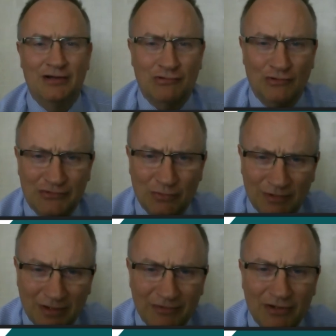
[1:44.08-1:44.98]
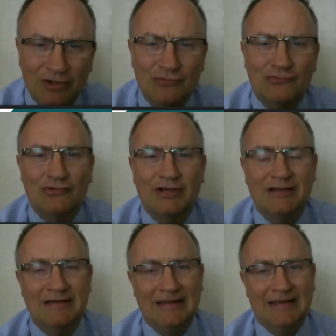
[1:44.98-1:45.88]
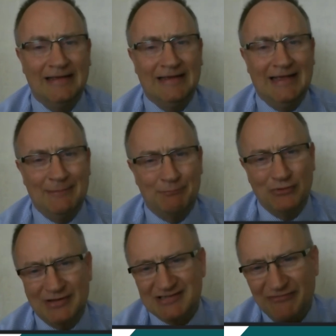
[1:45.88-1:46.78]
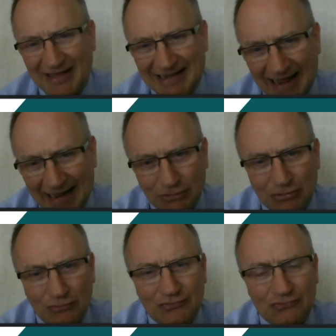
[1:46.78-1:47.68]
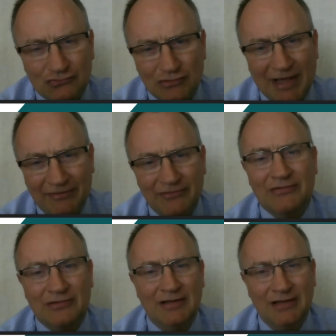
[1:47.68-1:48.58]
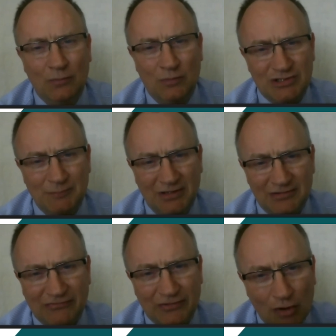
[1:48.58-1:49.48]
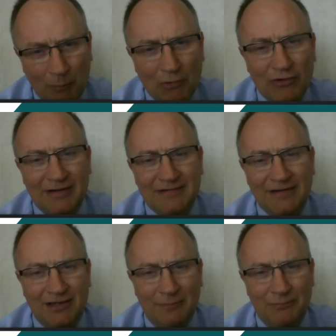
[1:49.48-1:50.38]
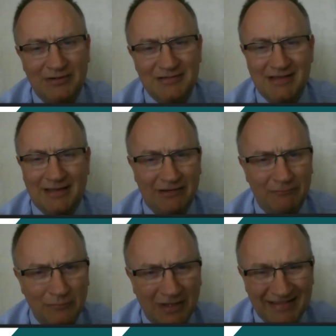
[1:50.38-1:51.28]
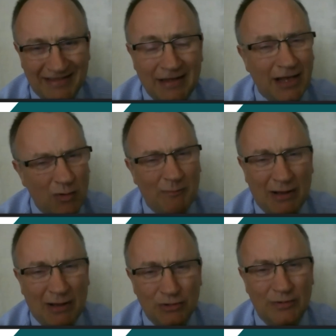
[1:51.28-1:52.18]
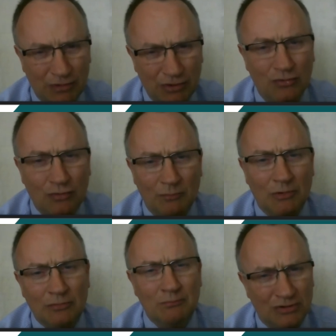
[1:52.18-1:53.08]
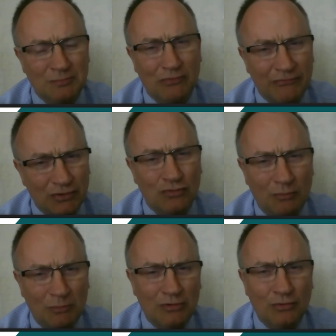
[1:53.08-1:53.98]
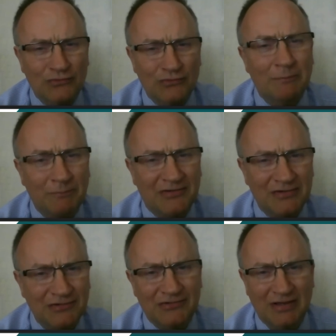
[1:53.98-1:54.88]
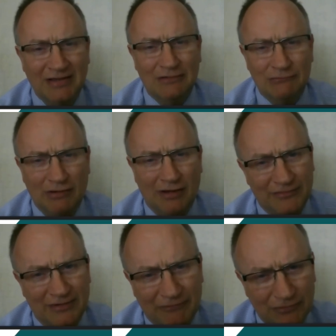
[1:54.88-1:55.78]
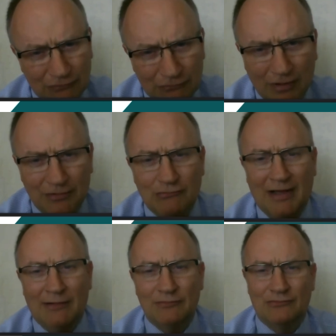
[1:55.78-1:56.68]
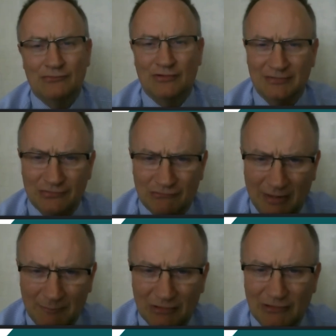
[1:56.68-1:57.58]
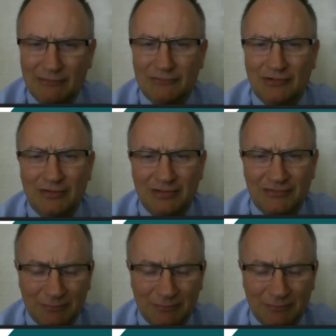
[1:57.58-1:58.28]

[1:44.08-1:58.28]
across to another country. It brings financial strength, which means for the operating companies, they can go about doing the normal, much more of the normal course of business, rather than having to run around and try and scramble around on, in